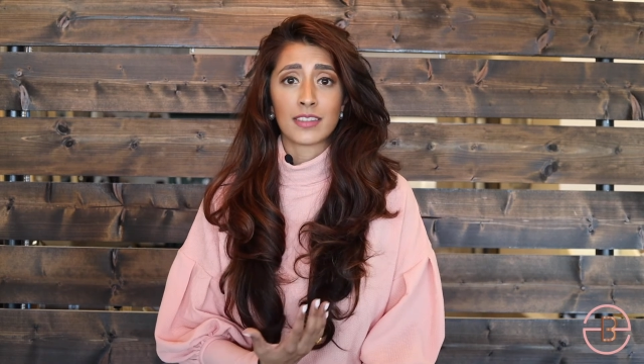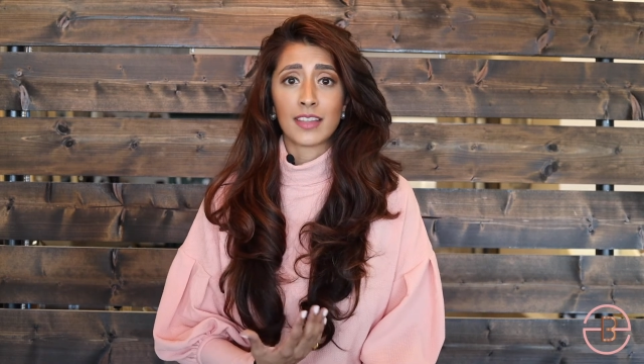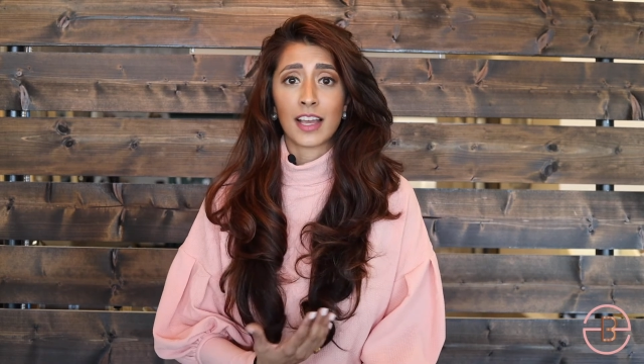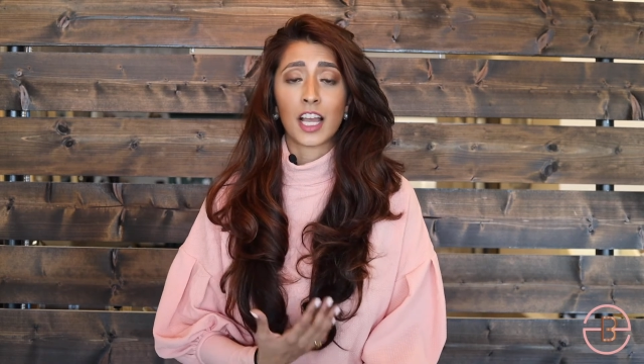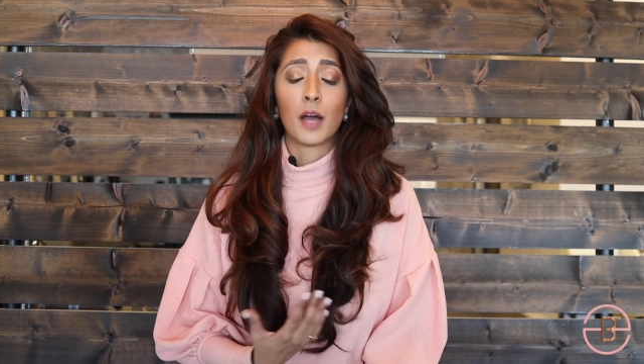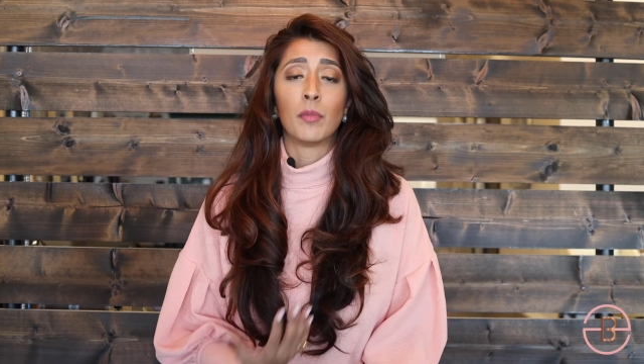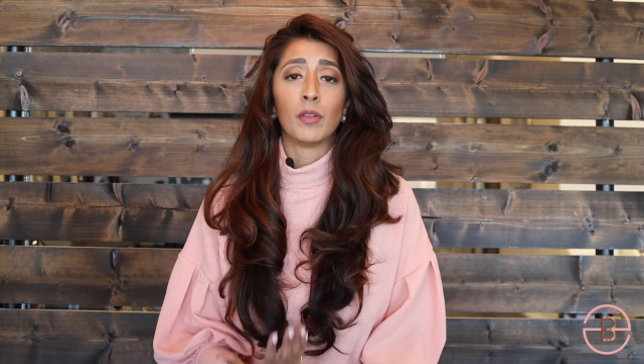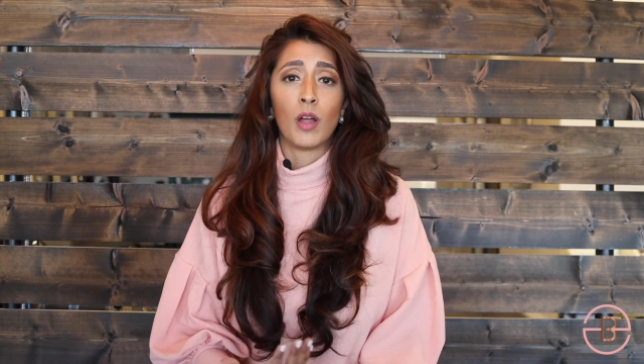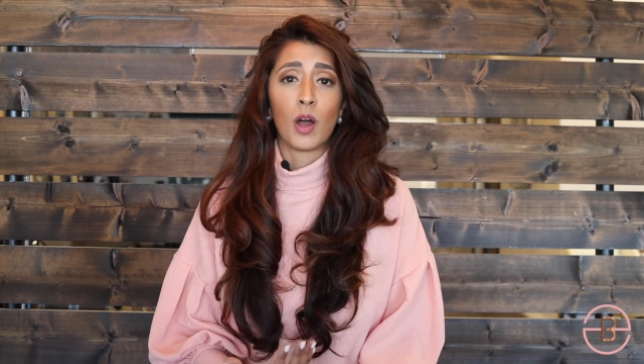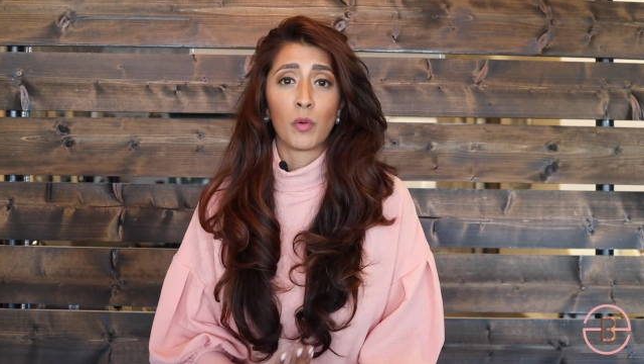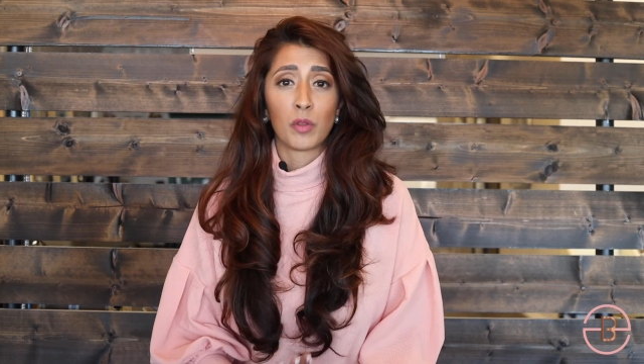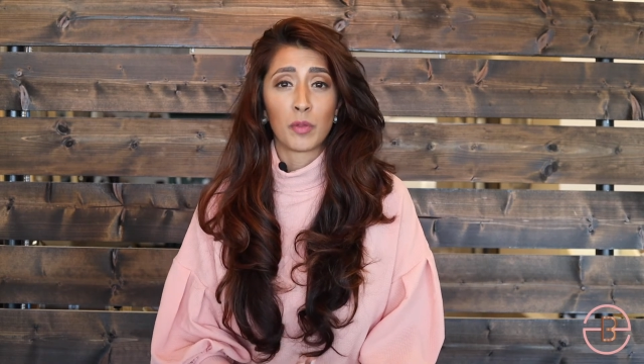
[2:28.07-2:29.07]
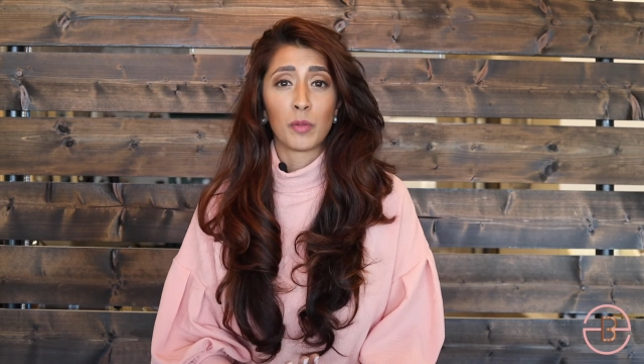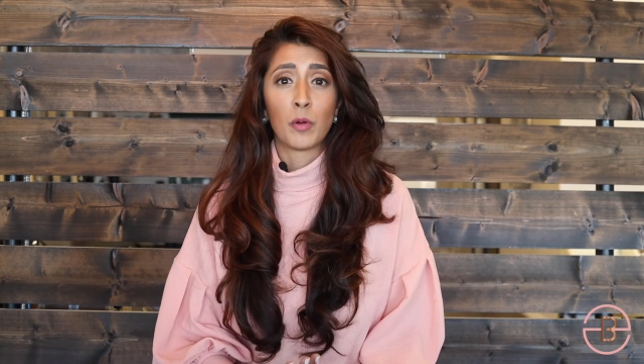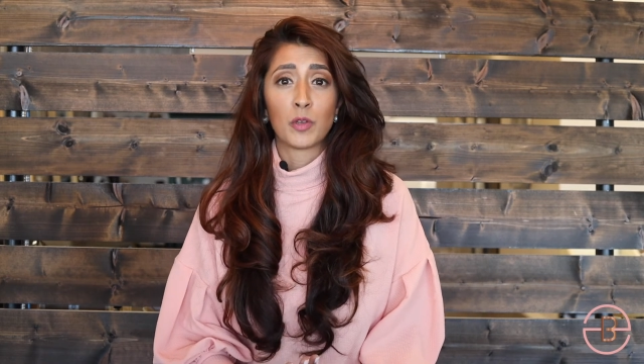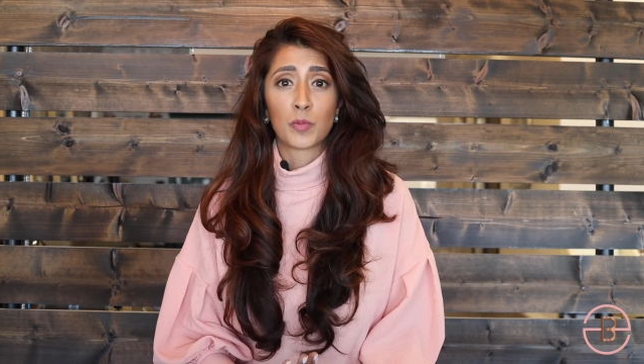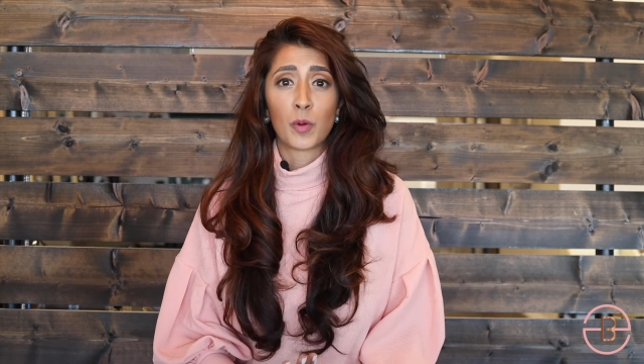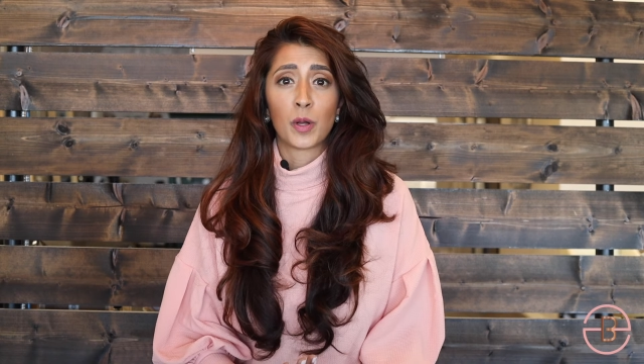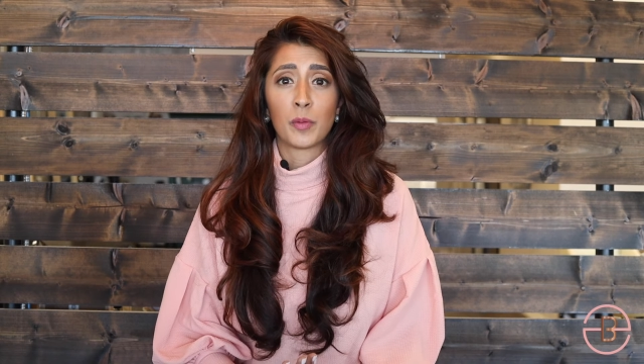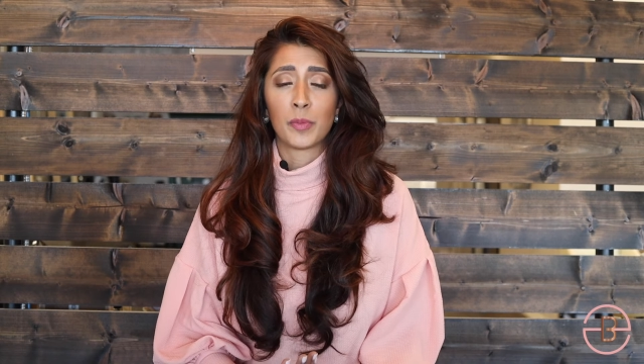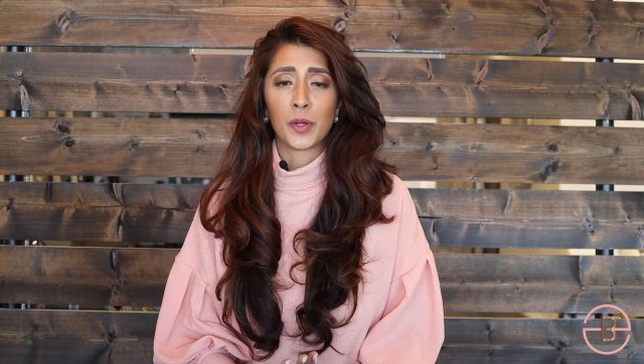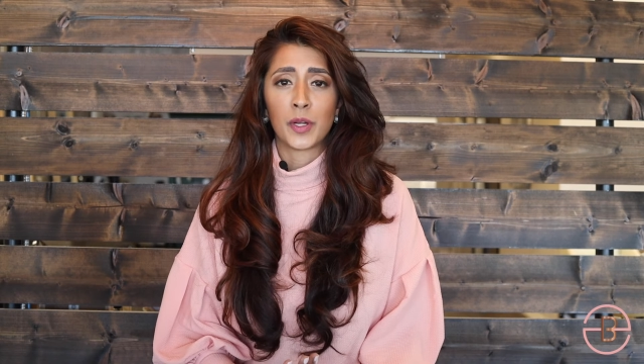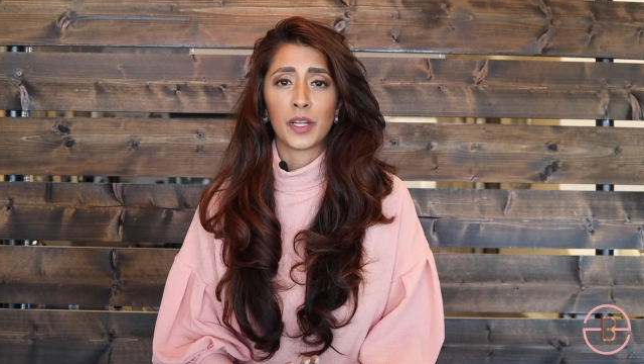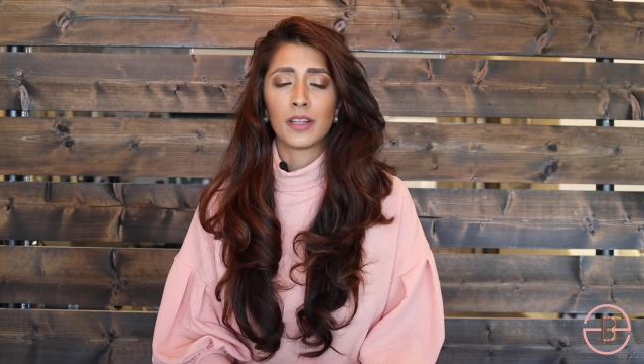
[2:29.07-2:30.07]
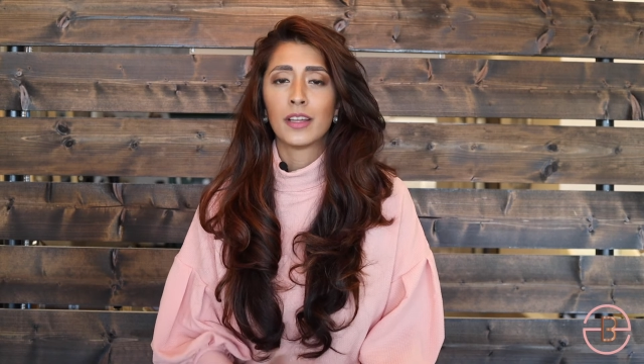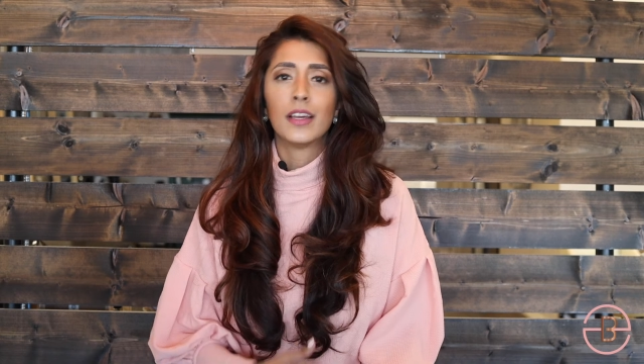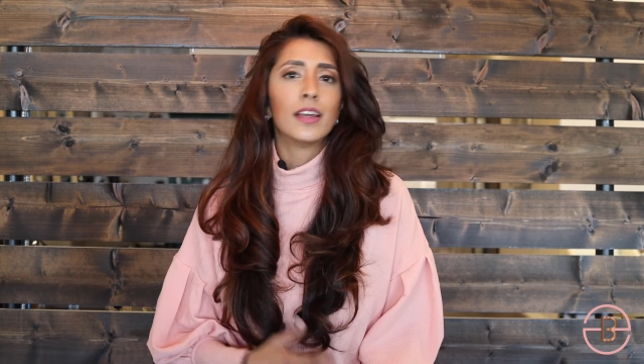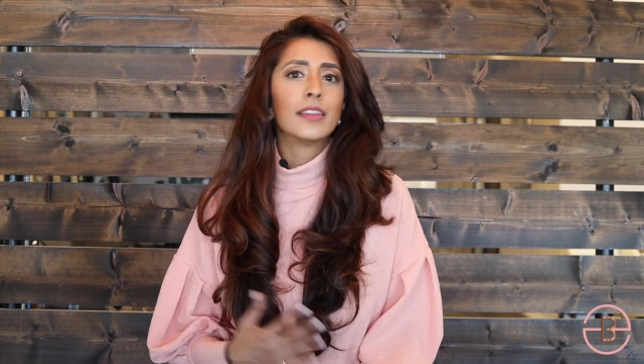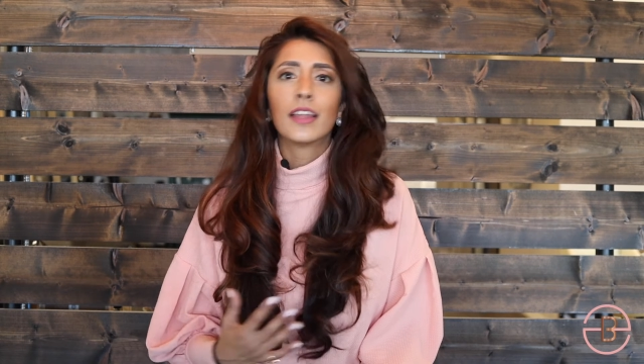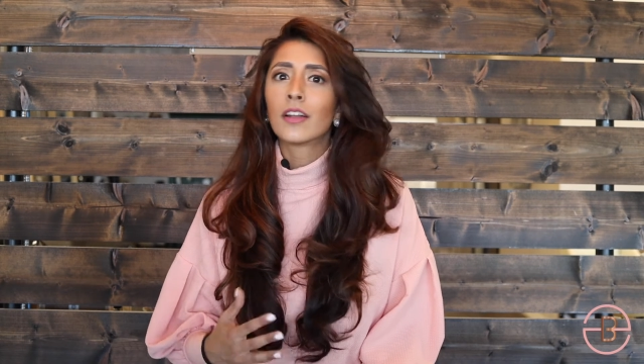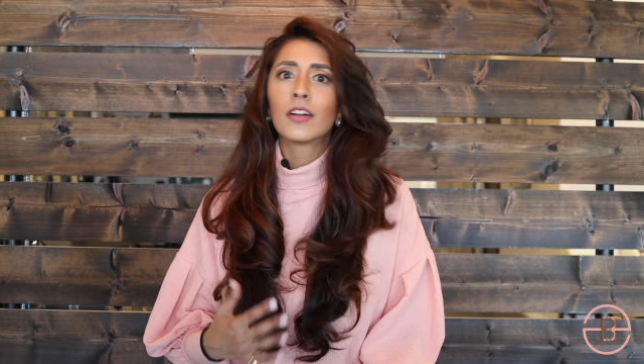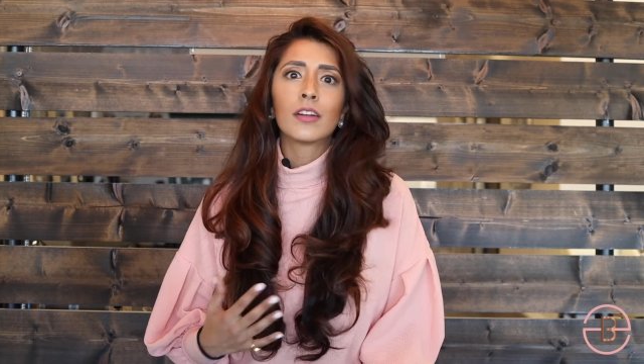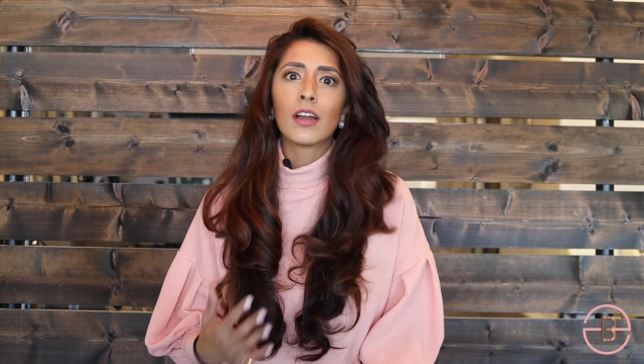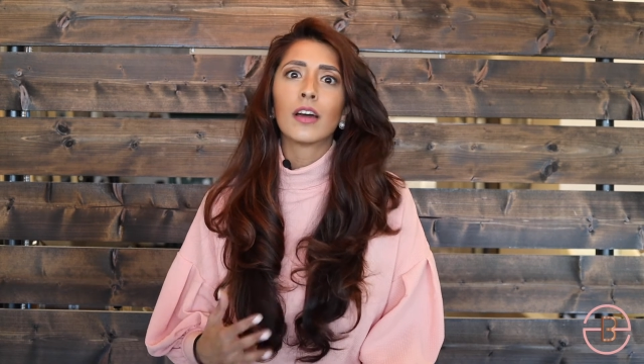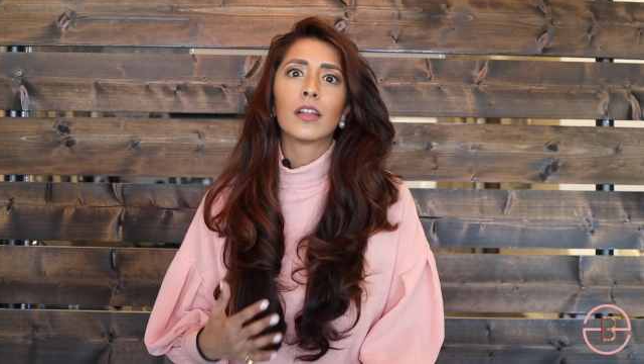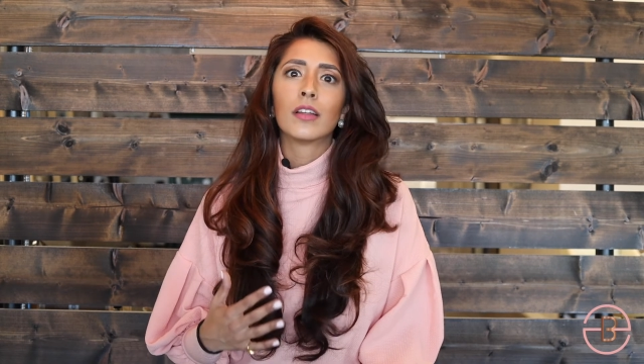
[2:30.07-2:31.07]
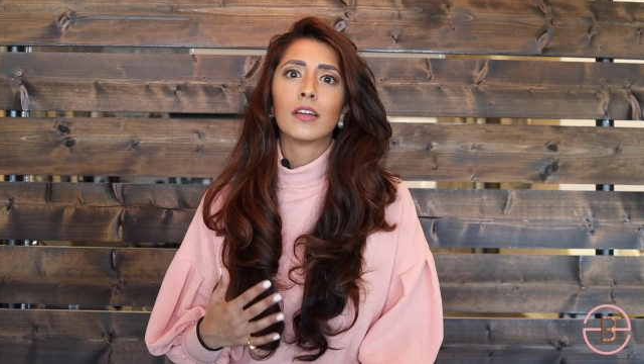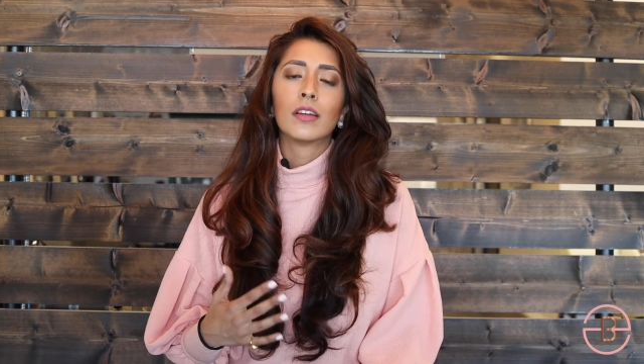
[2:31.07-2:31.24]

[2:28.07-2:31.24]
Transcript: that come along with the postpartum period that are not